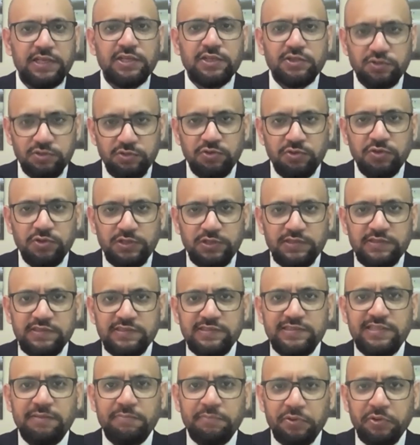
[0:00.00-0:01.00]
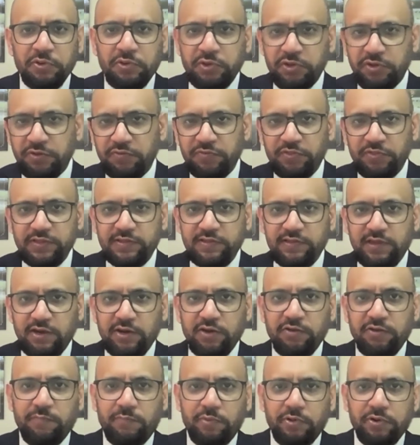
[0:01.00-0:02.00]
So this is the beauty of this
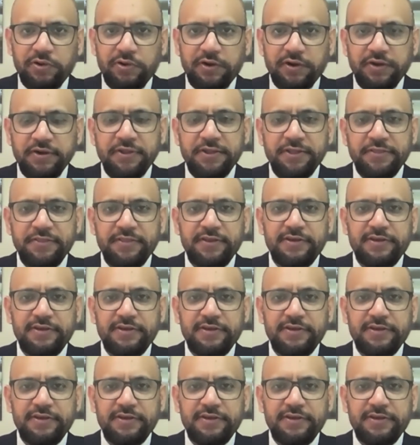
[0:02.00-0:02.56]
kind of product,